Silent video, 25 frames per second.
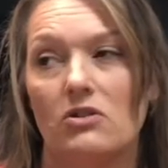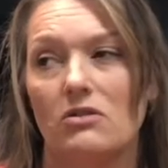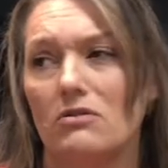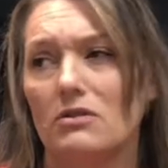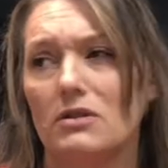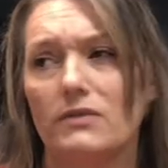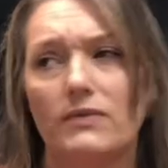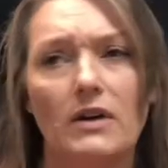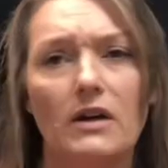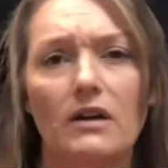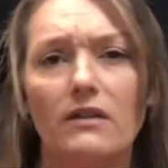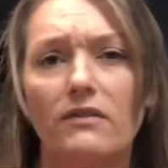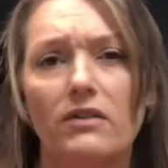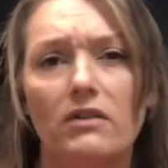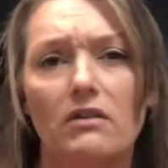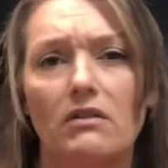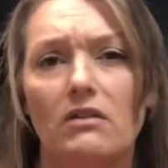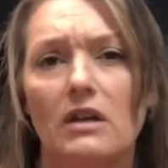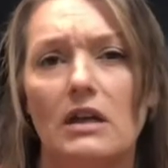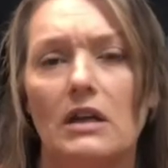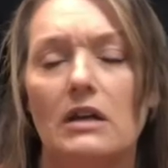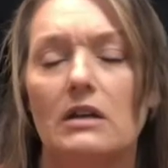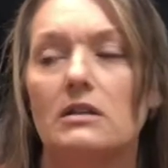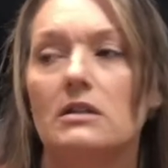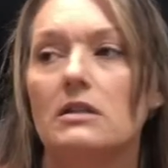There's very few
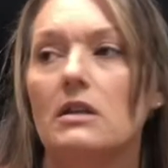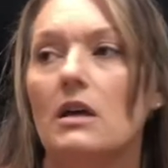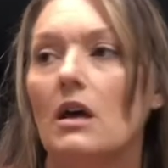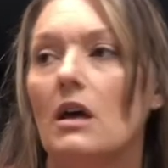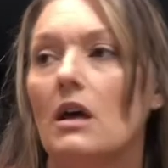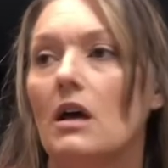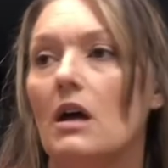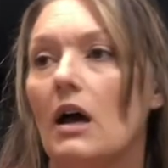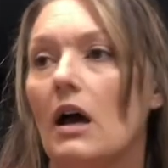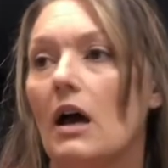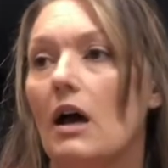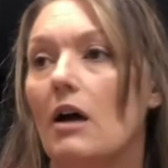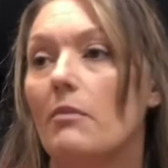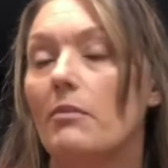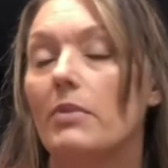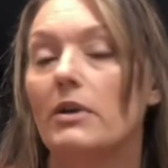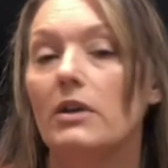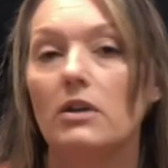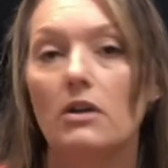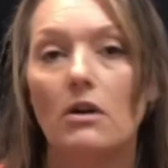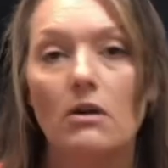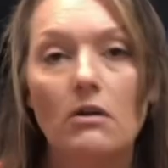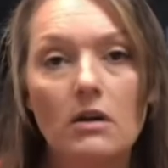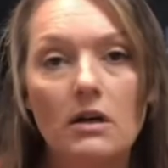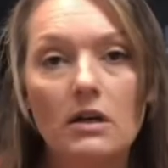things, but
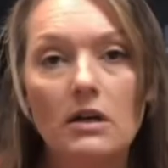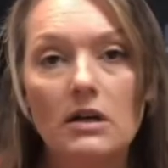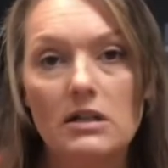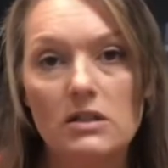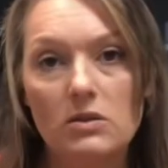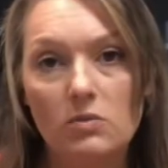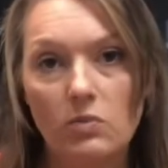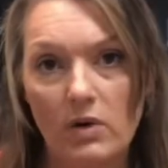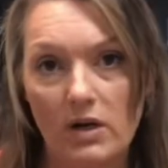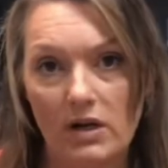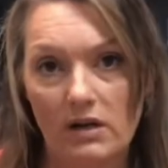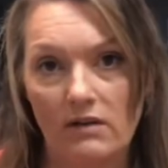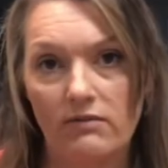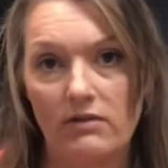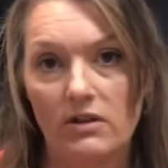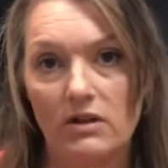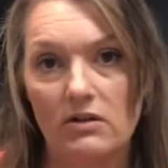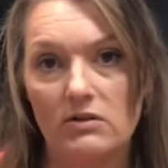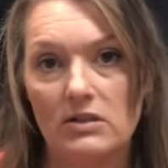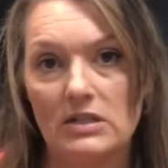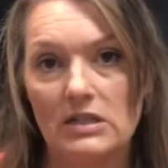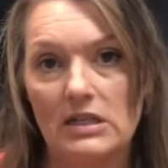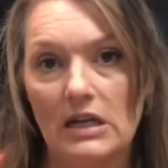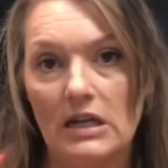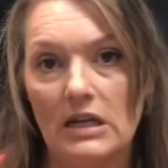yogurt is one of
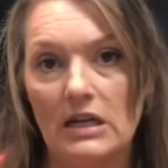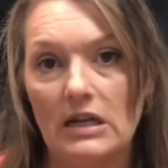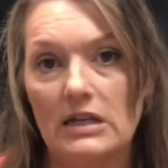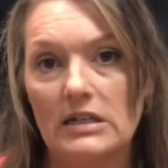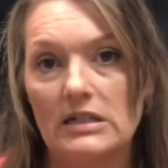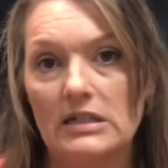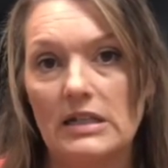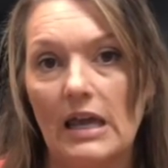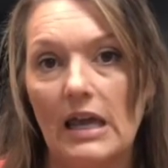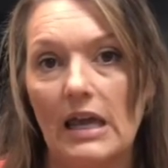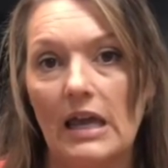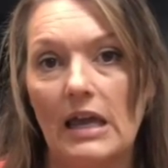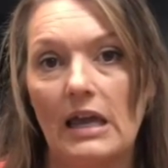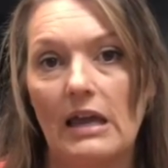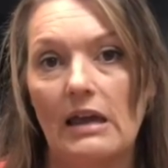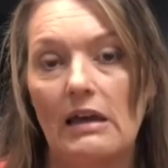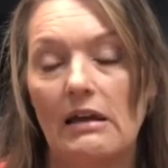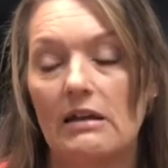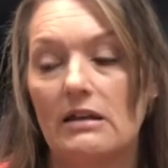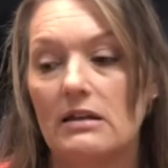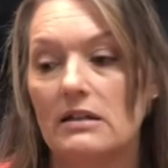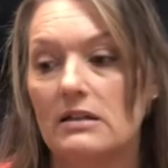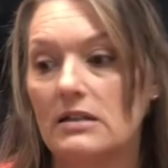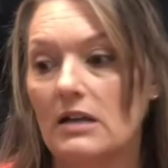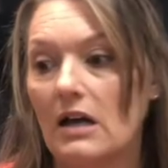those things,
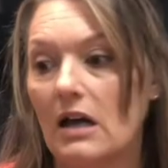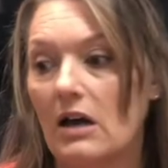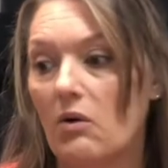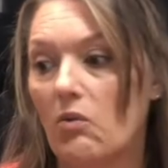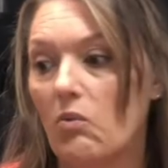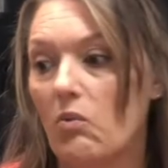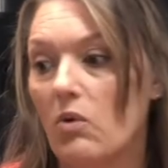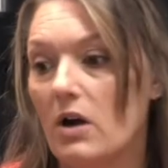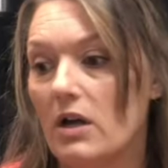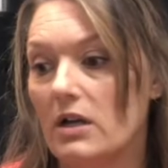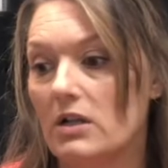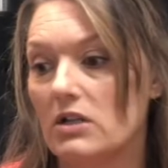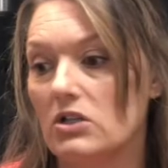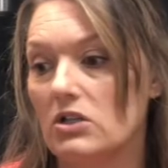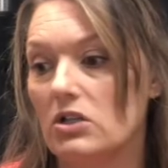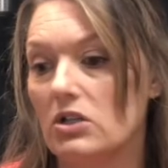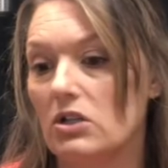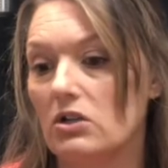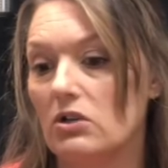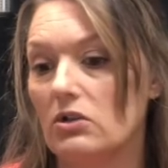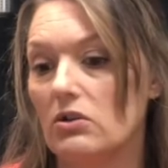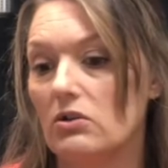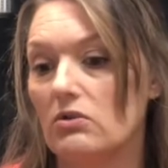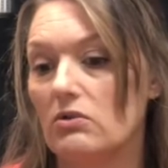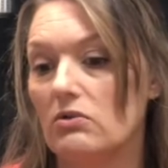and I want
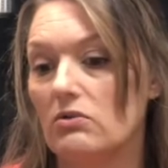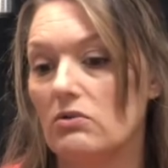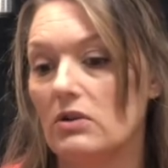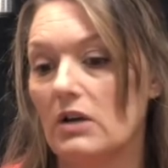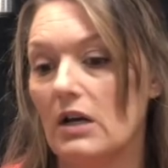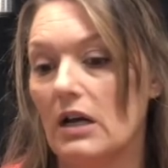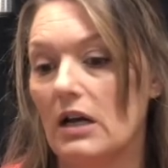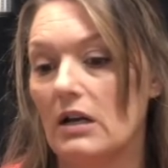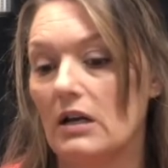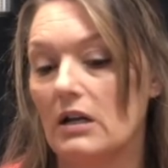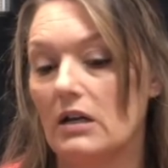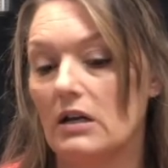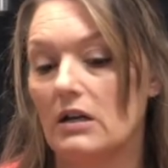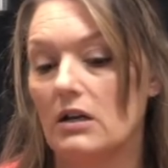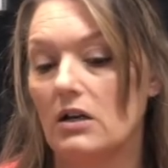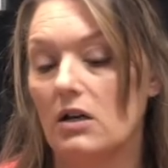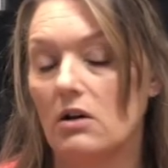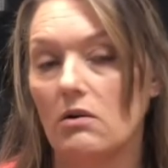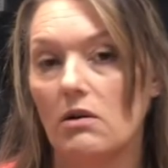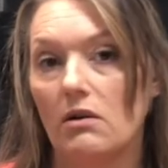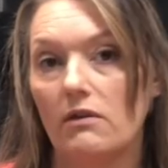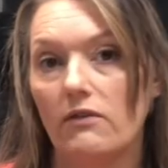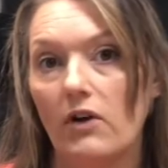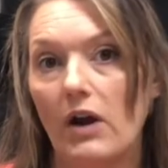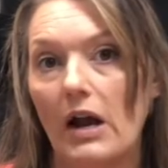to kind of go
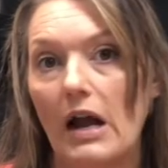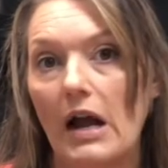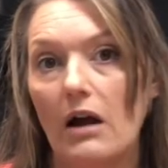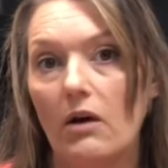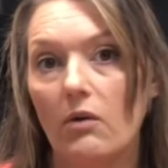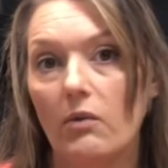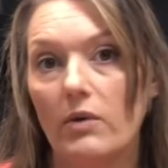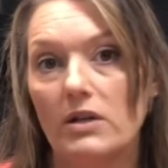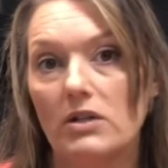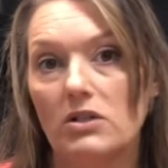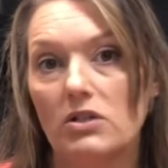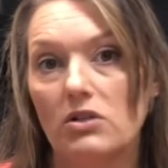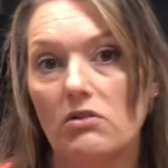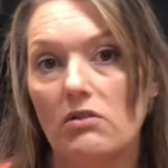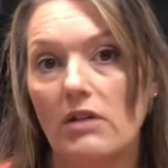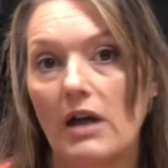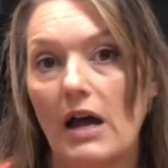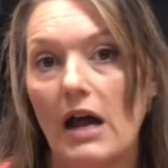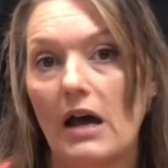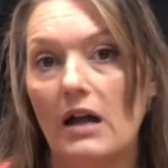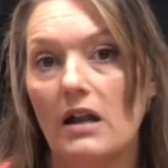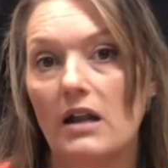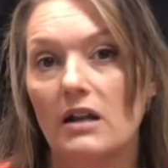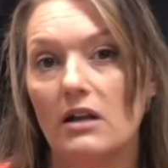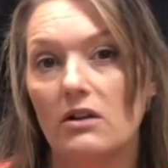over how we do
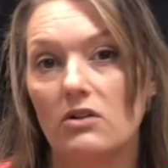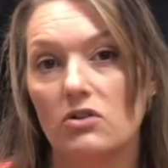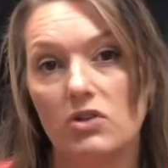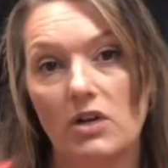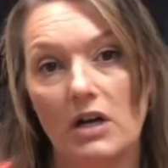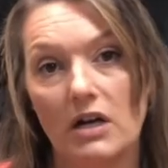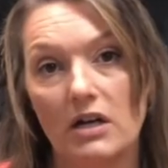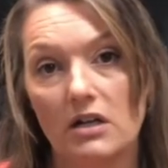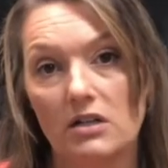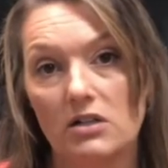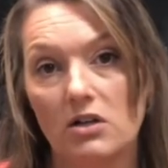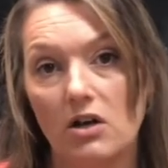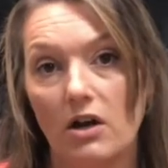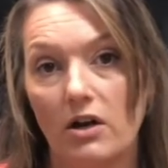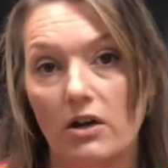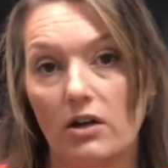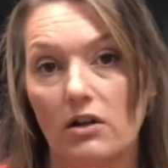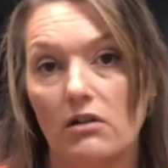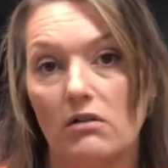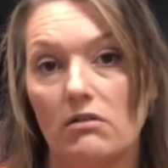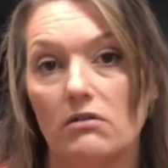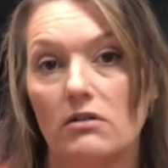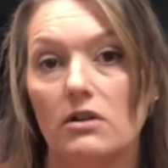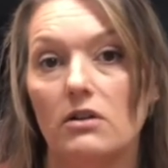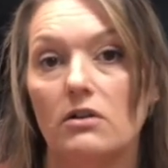that, and I'll try to talk you
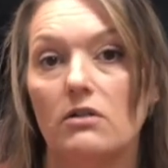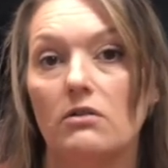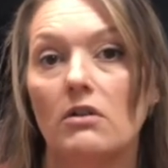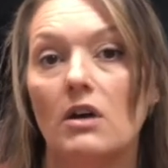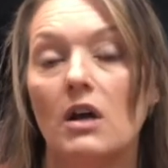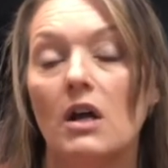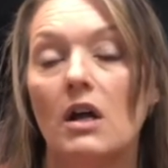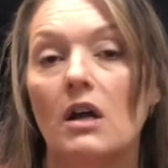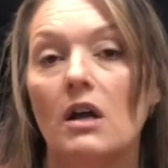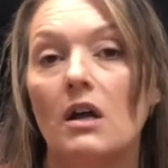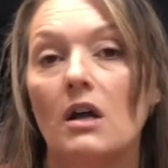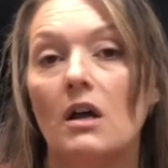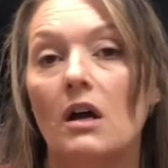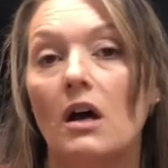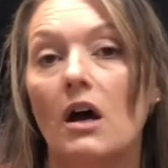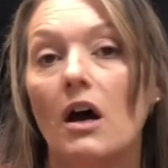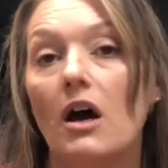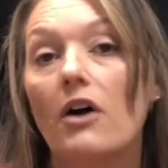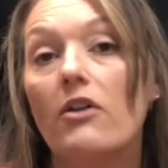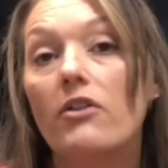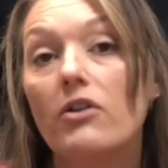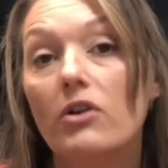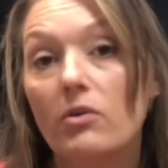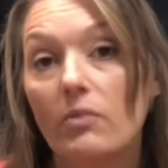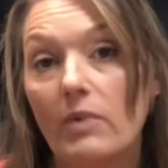through
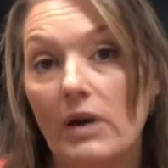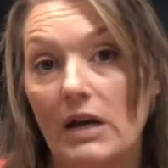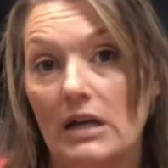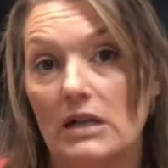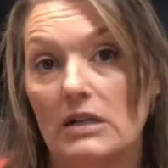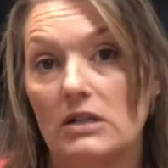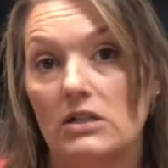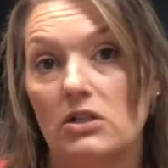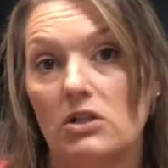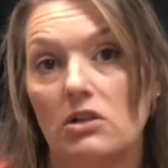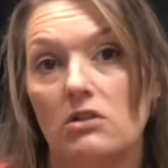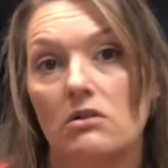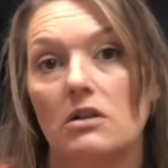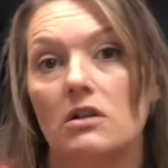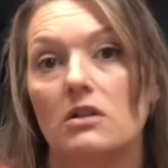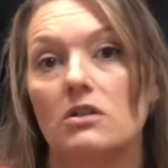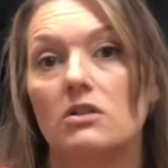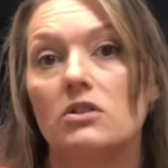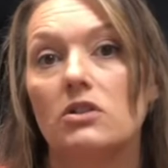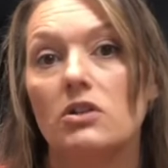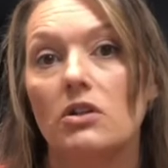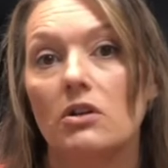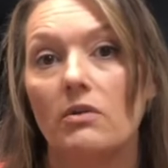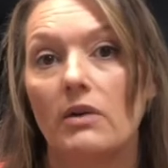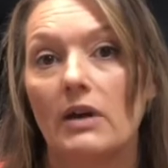other ways you can
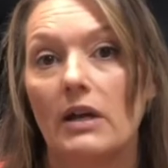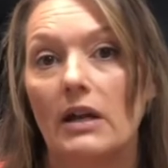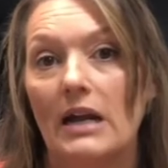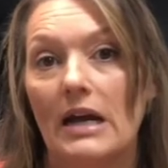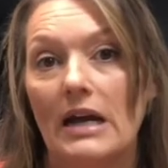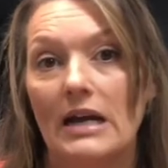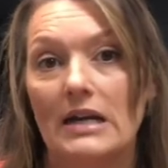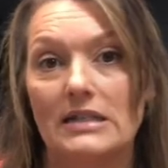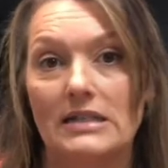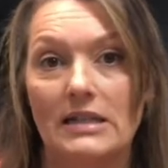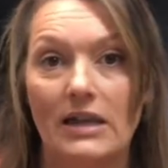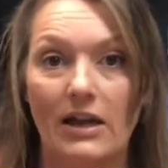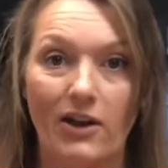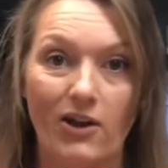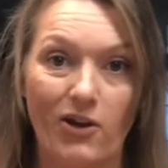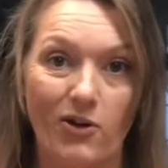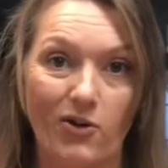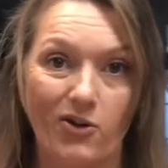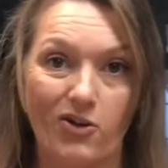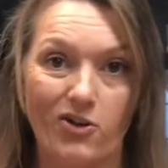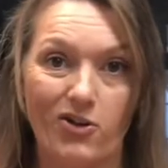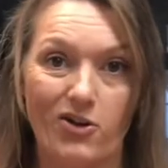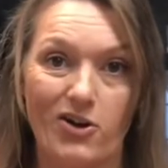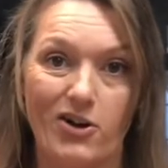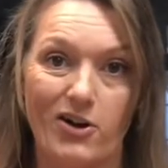do it as I go
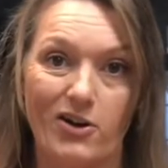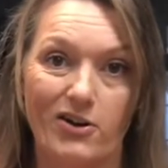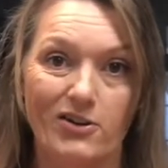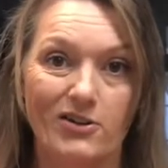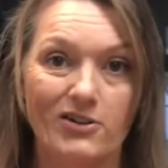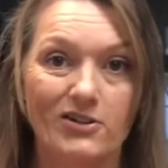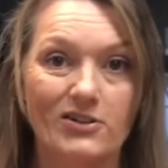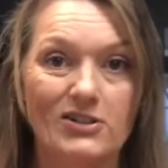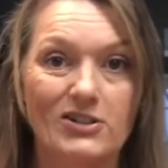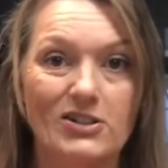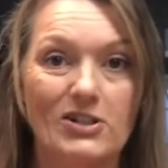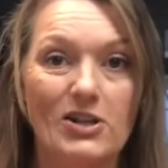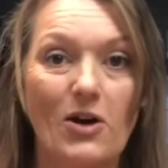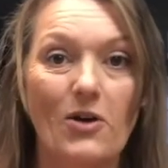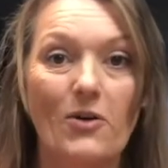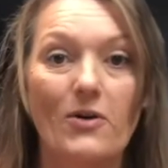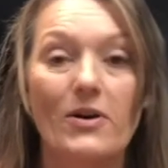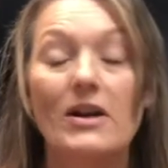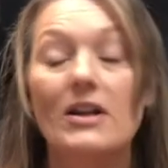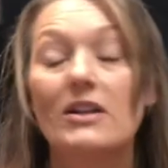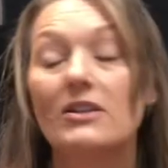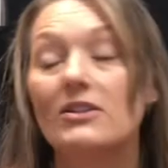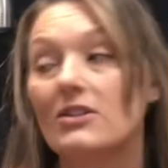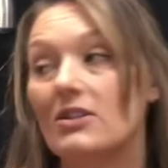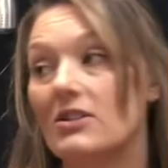along. So
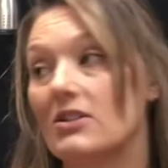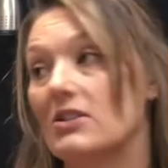to